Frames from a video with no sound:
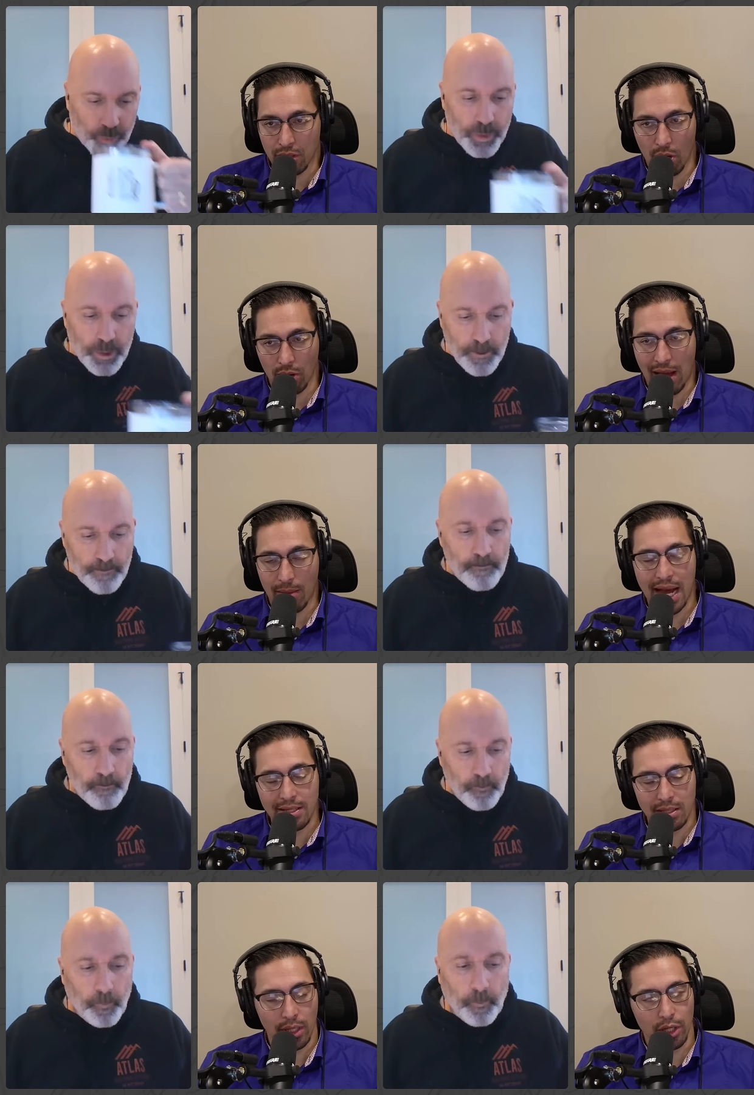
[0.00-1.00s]
Speaker 1: small caps
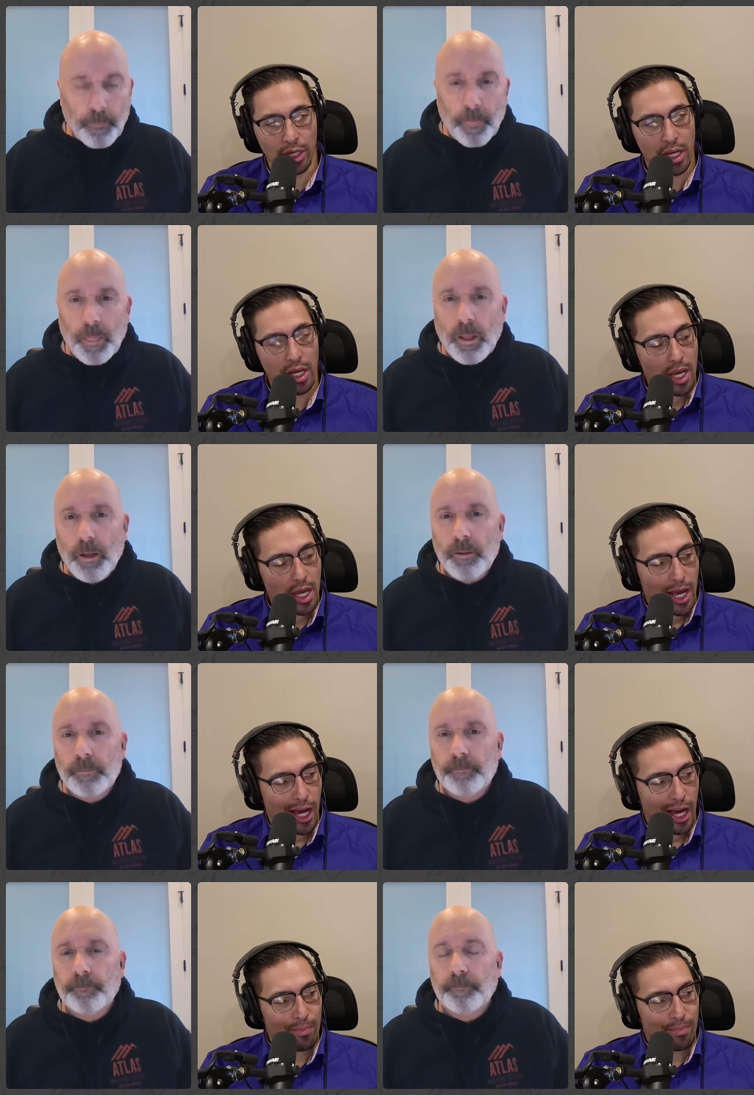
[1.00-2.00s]
hasn't been good.
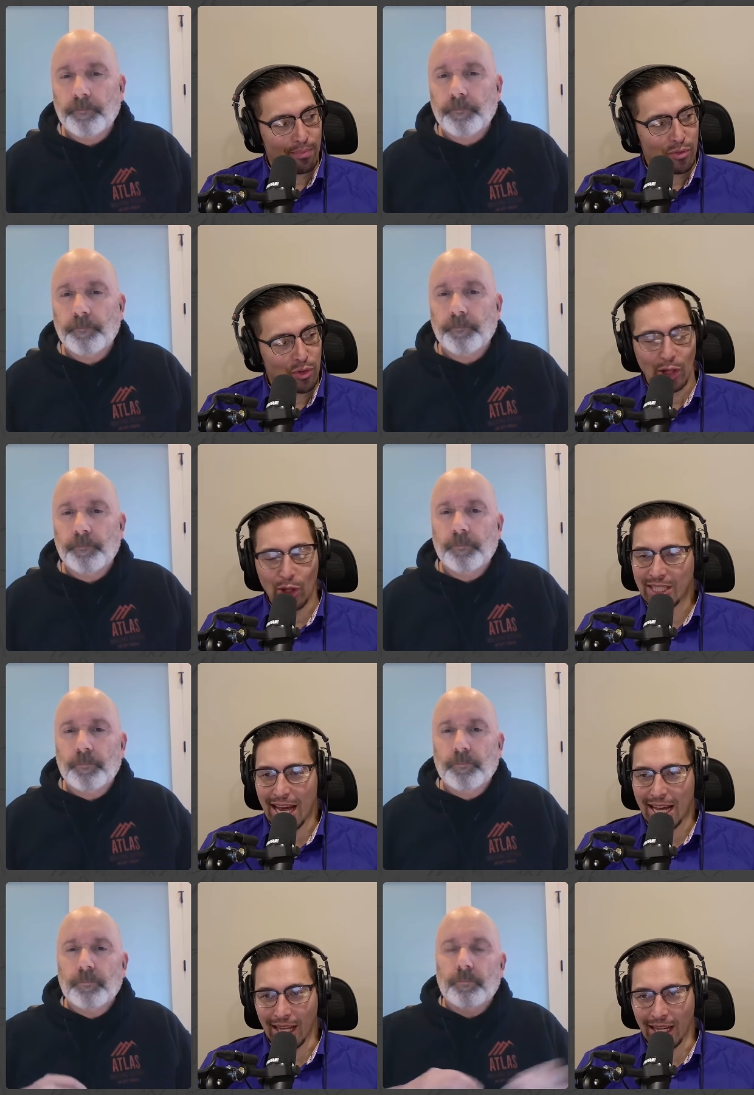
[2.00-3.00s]
Um, so I looked
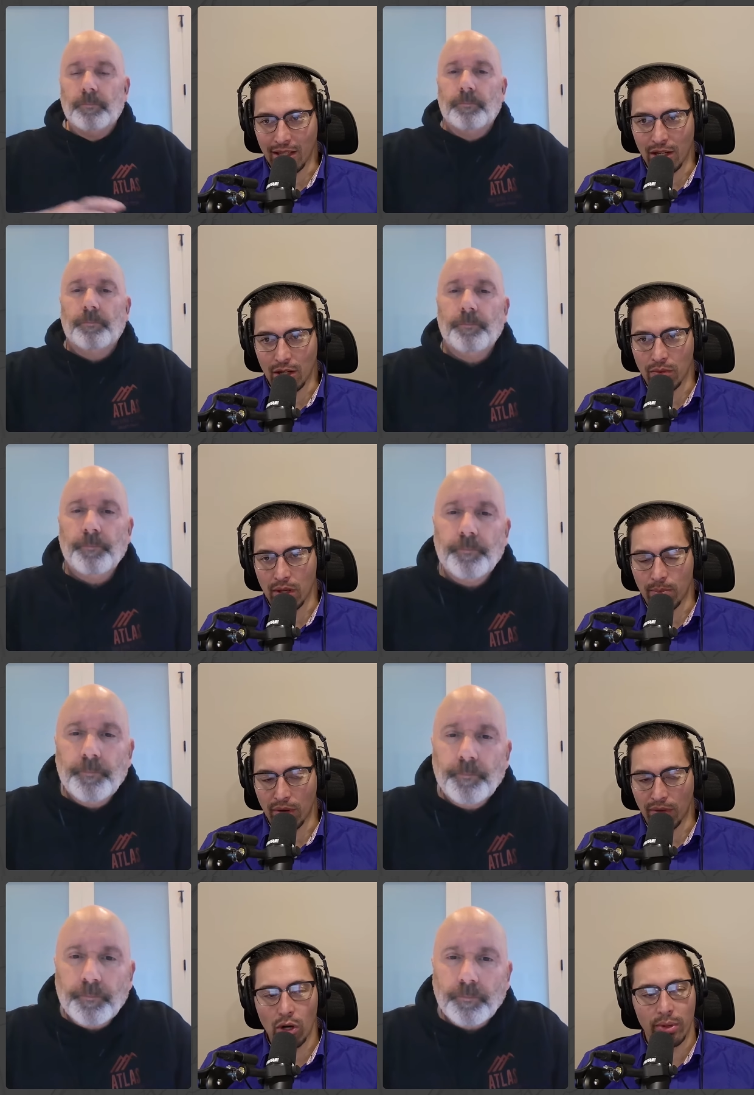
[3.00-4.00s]
at like you know the
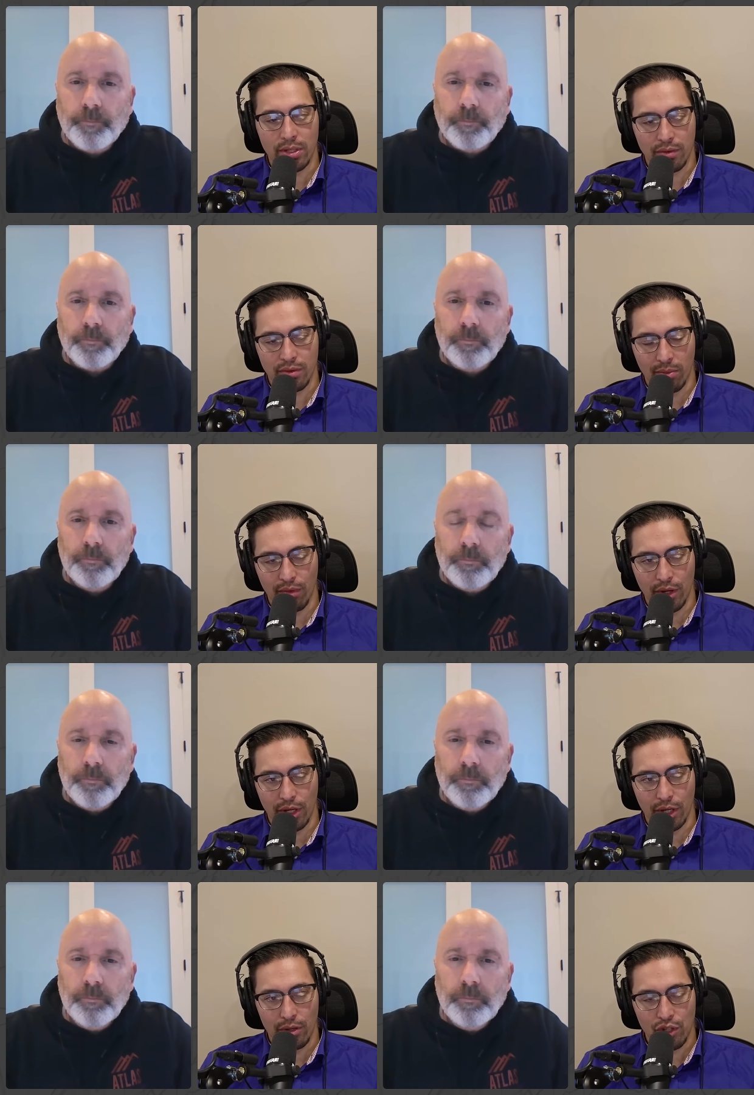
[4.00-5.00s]
performance of some of
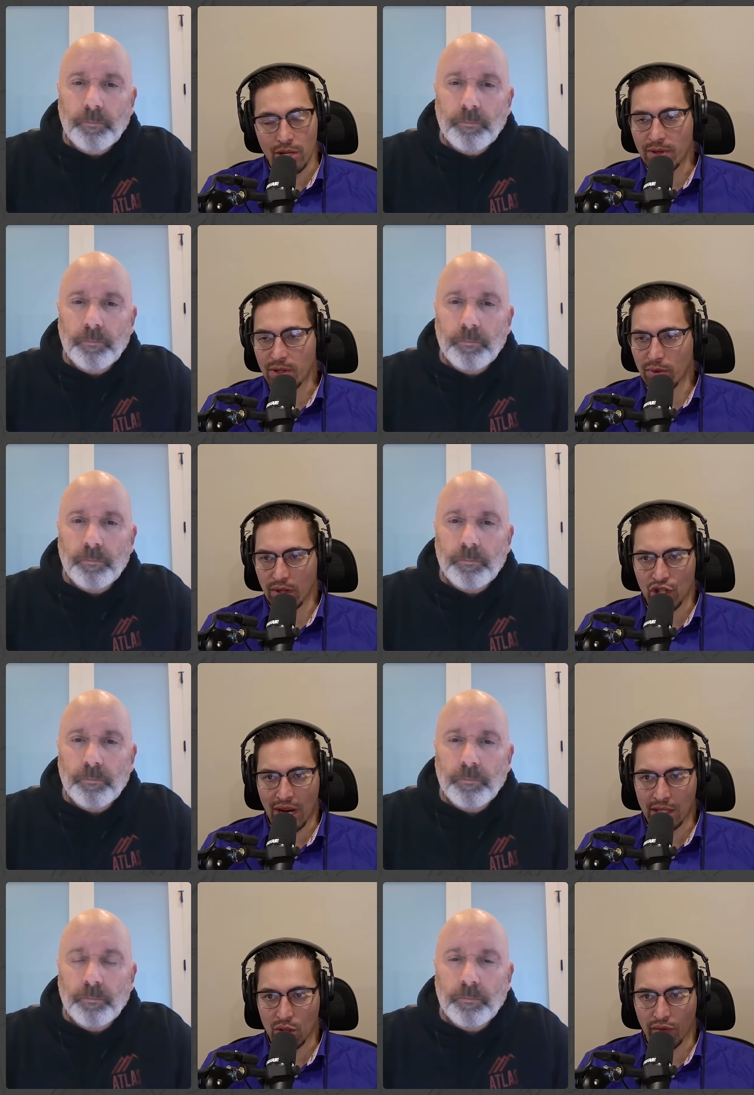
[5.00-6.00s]
your cheapies with a
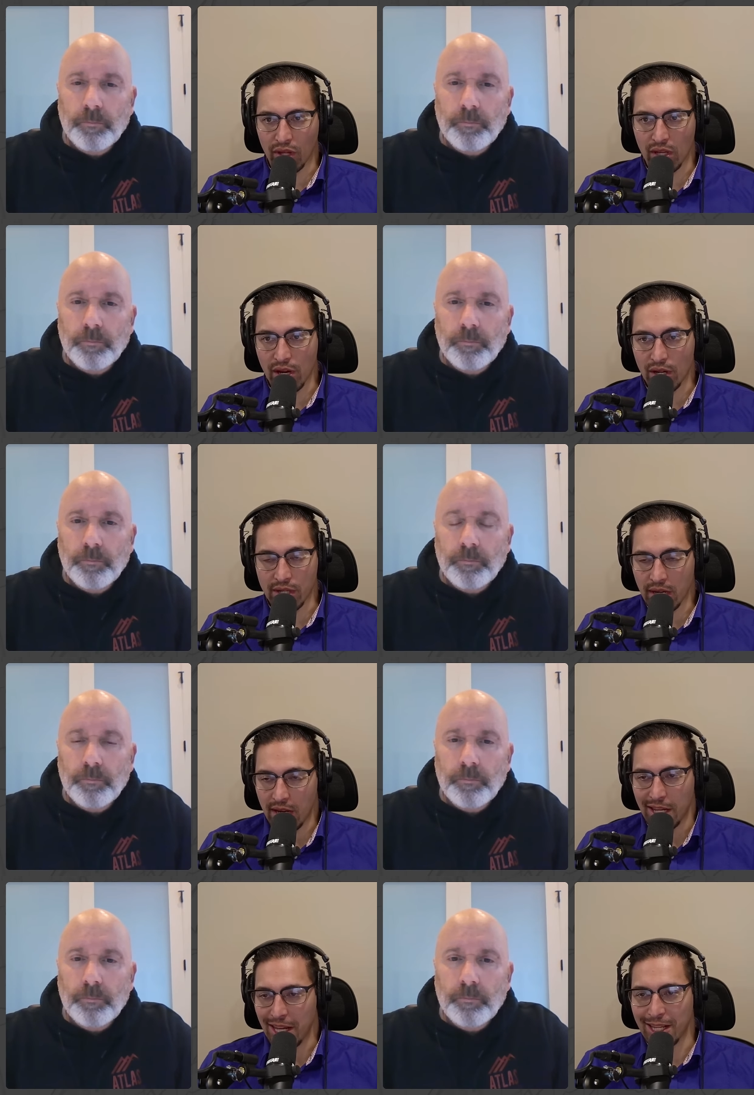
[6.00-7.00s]
chance over the years, and
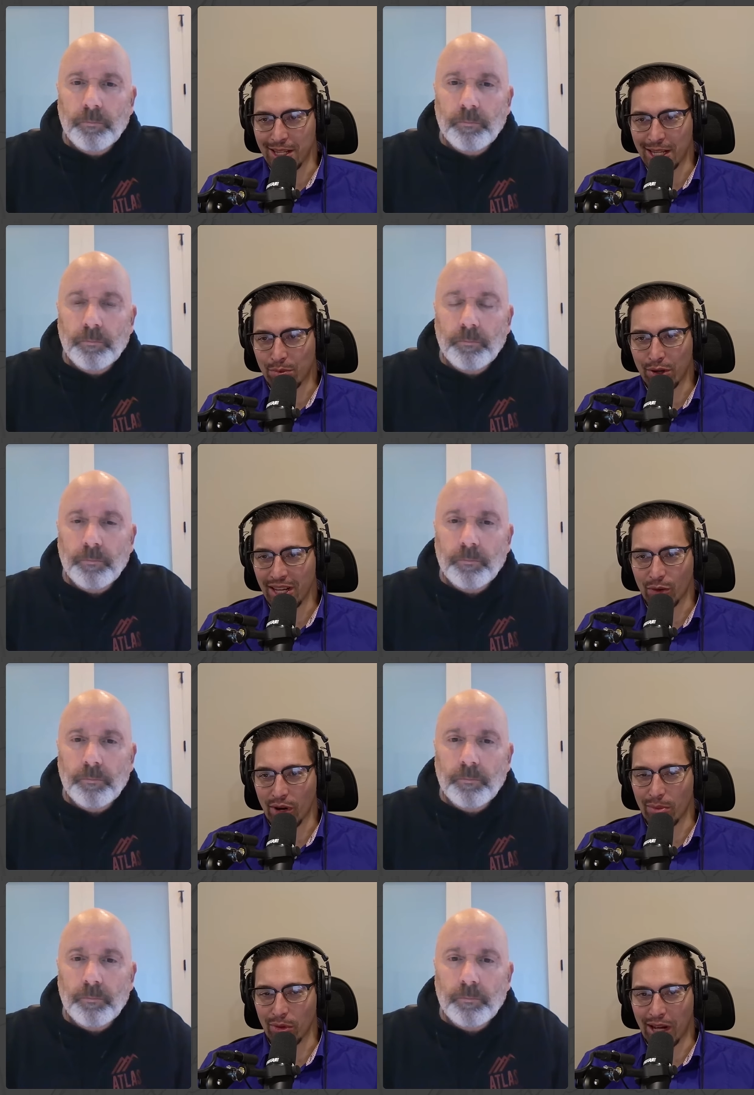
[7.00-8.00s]
it, it's it's pretty
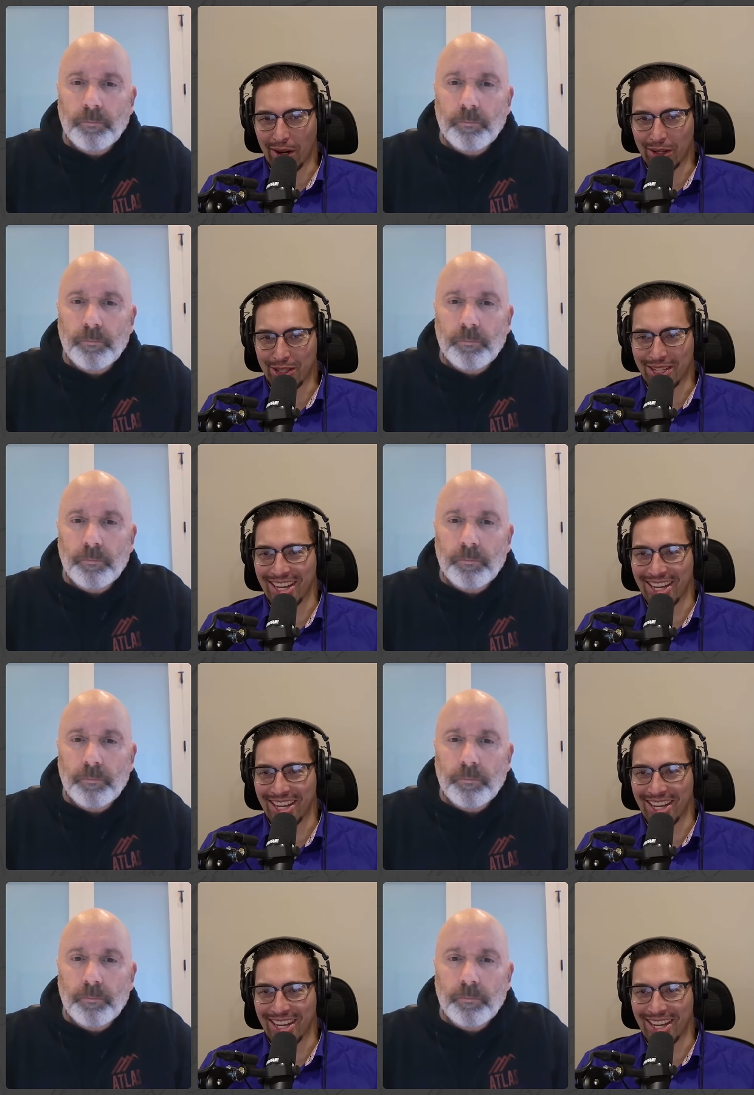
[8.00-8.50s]
incredible how it just